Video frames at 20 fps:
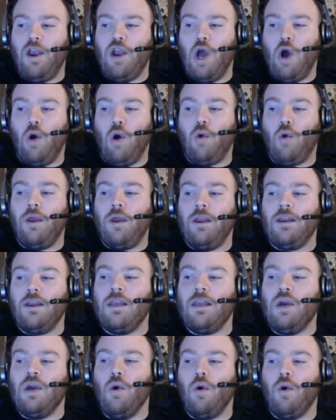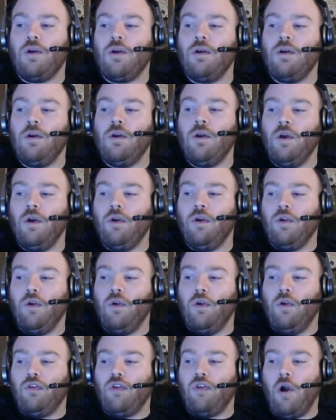Rendon, D. Gordon,
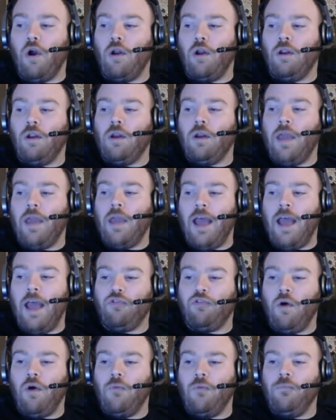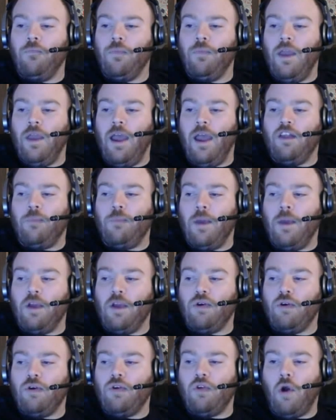Starlin Castro, and his
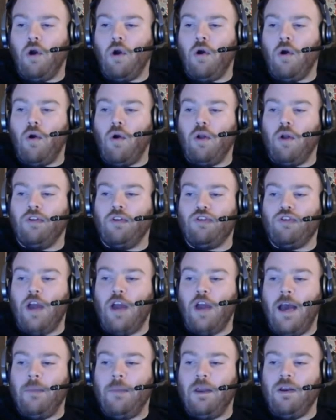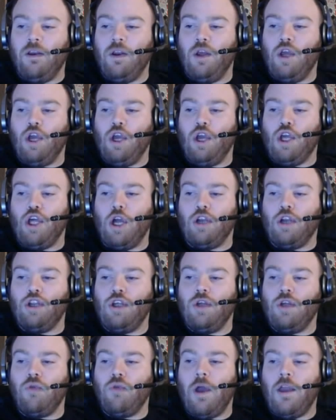pitchers are Aroldis Chapman,
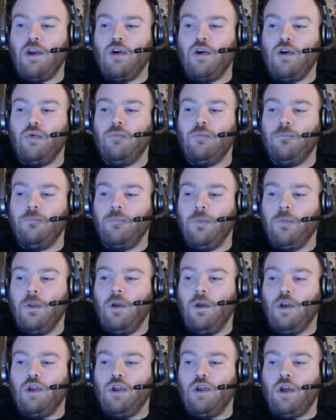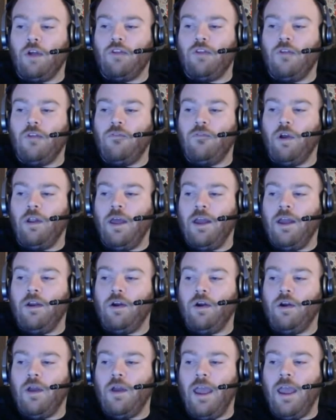Hyunjin Ryu, Justin
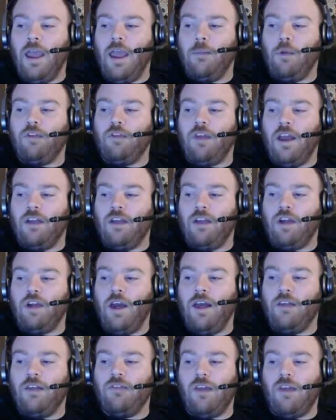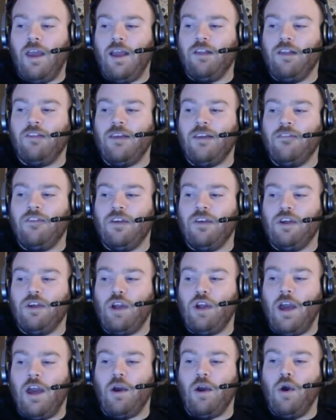Verlander, Anibal Sanchez, and Steve
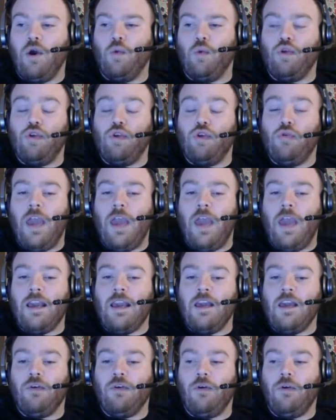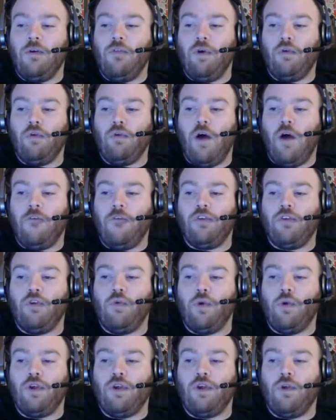Cishek. Would you take either of those
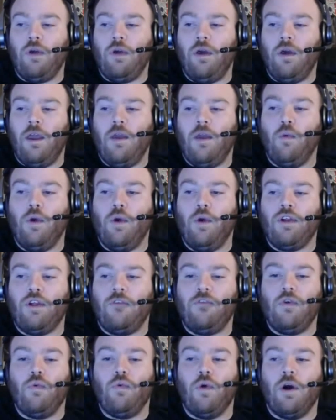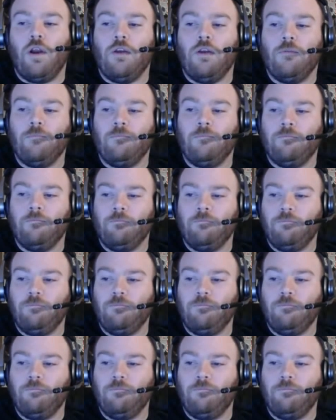offers, and which if you would?